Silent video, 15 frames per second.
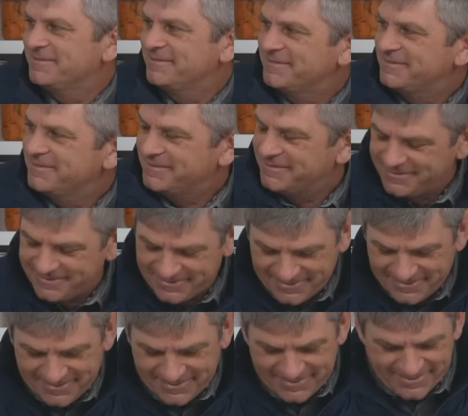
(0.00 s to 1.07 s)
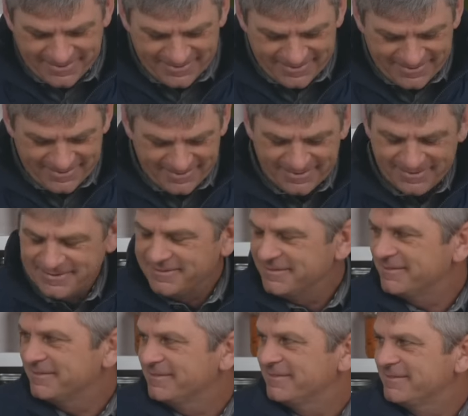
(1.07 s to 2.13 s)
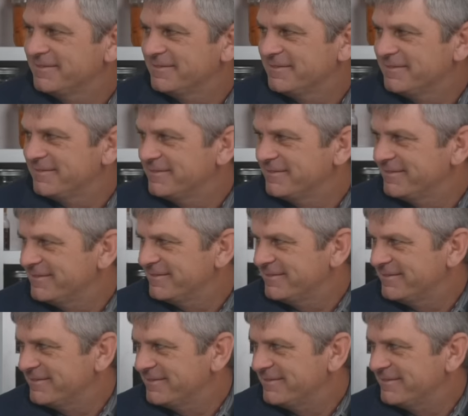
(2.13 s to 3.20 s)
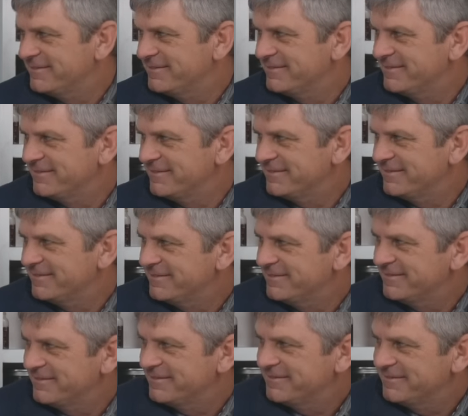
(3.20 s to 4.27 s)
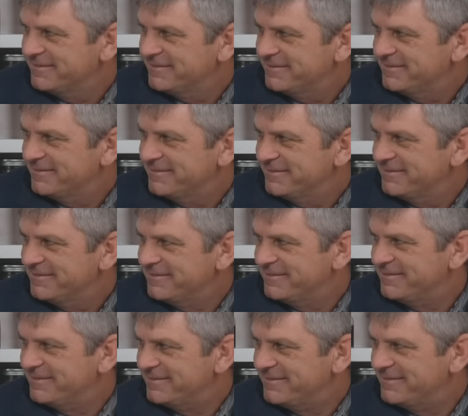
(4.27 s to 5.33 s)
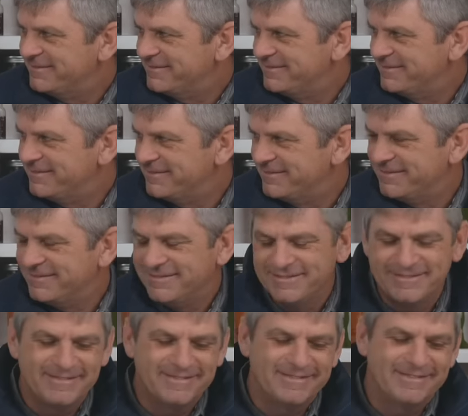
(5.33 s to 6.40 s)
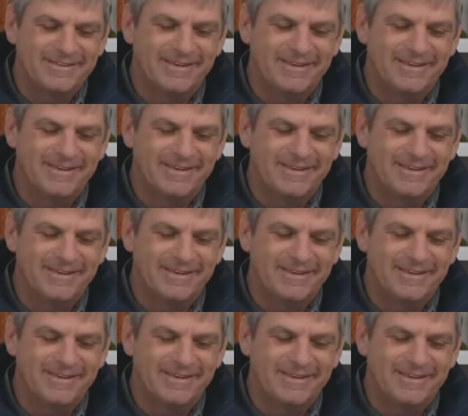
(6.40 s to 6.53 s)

(not speaking)